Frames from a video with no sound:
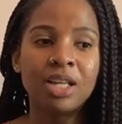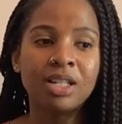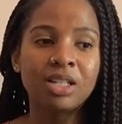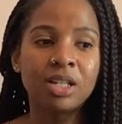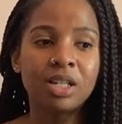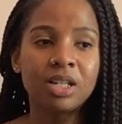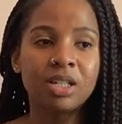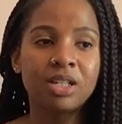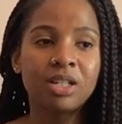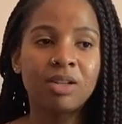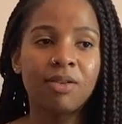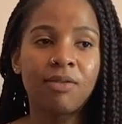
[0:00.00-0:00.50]

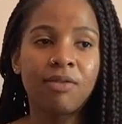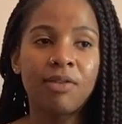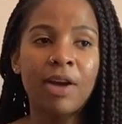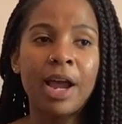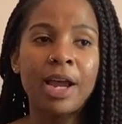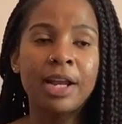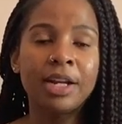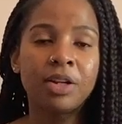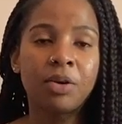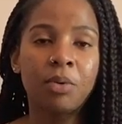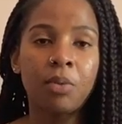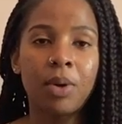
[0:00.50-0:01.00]
Just
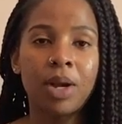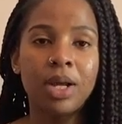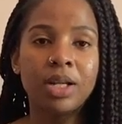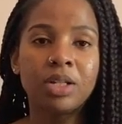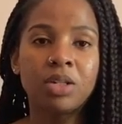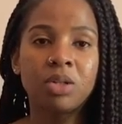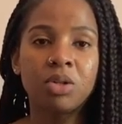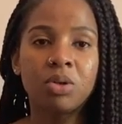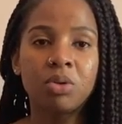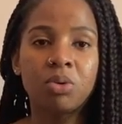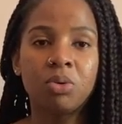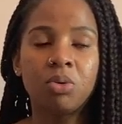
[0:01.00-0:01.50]
find a way
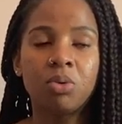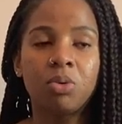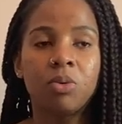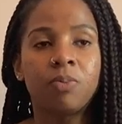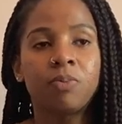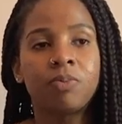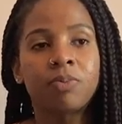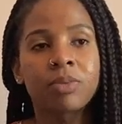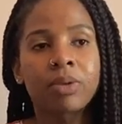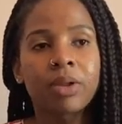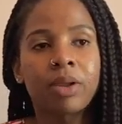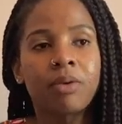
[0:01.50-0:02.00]

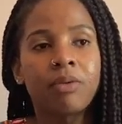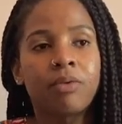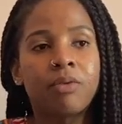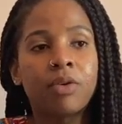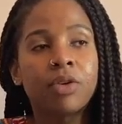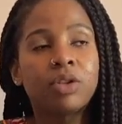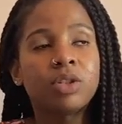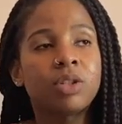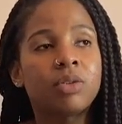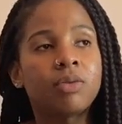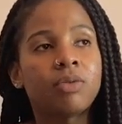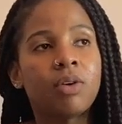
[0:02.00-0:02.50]
to,
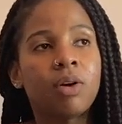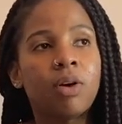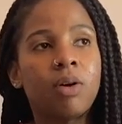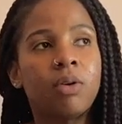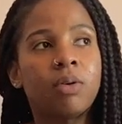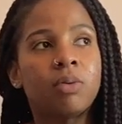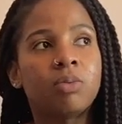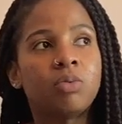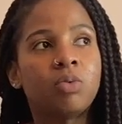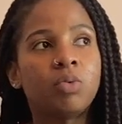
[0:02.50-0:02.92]
first of all,